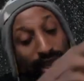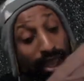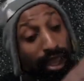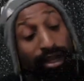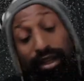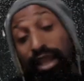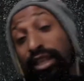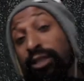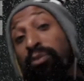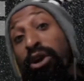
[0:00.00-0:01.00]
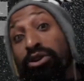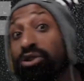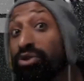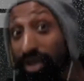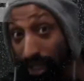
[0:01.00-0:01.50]
And in
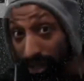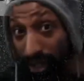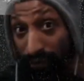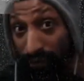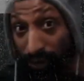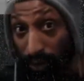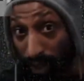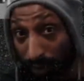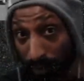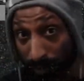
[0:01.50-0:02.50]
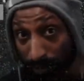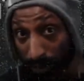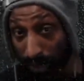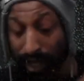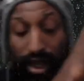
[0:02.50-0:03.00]
spiritual sense, if you will,
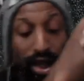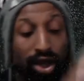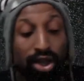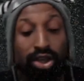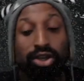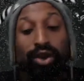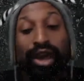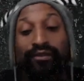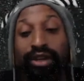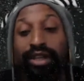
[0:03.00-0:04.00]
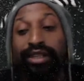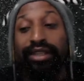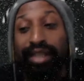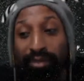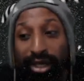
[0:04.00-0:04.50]
okay, you have an
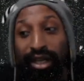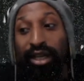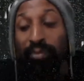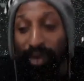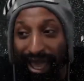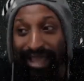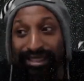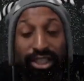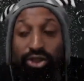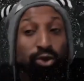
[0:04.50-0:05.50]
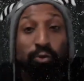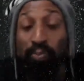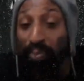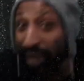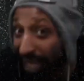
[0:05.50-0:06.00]
unlimited capacity to
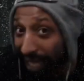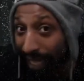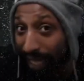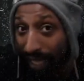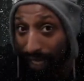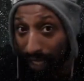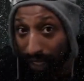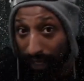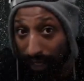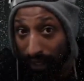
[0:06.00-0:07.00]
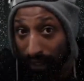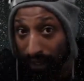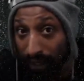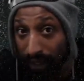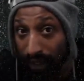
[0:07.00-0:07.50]
be.
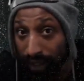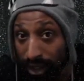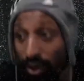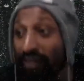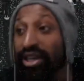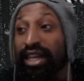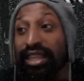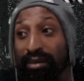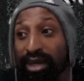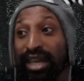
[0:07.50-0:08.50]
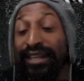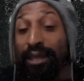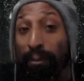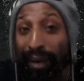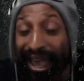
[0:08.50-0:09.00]
You have an unlimited
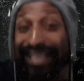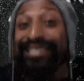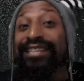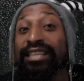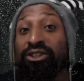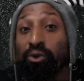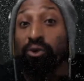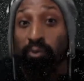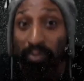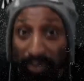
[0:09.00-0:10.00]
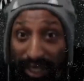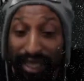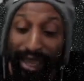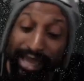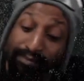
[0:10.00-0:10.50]
capacity to
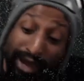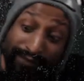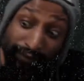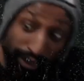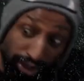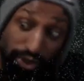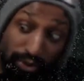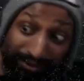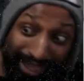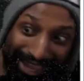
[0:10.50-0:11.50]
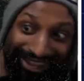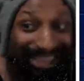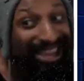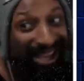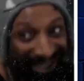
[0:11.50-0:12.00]
be, and by virtue of that,
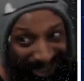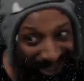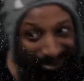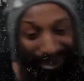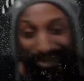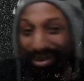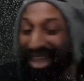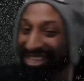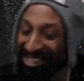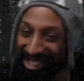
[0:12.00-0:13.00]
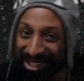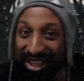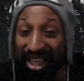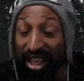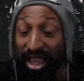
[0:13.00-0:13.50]
an unlimited capacity,
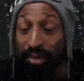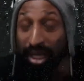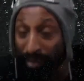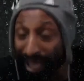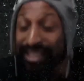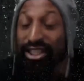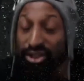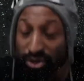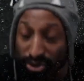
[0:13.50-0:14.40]
a limited capacity to